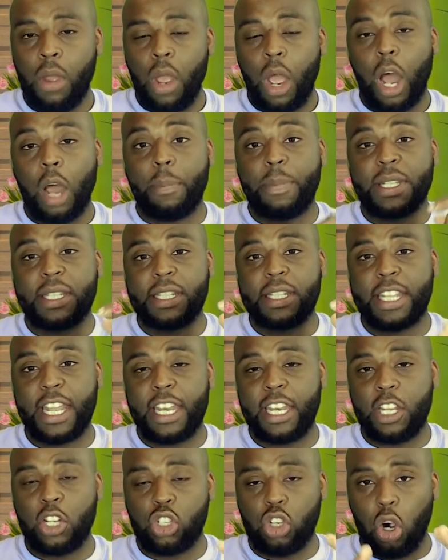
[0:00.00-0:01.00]
a
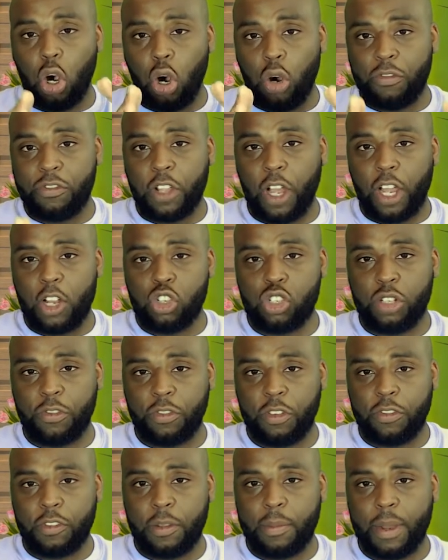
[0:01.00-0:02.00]
percentage of the
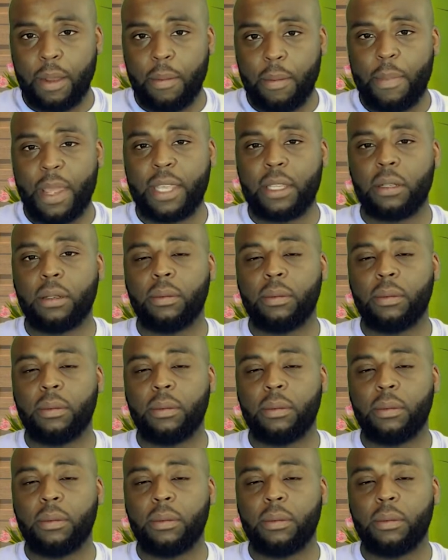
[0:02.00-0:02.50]
£150 made.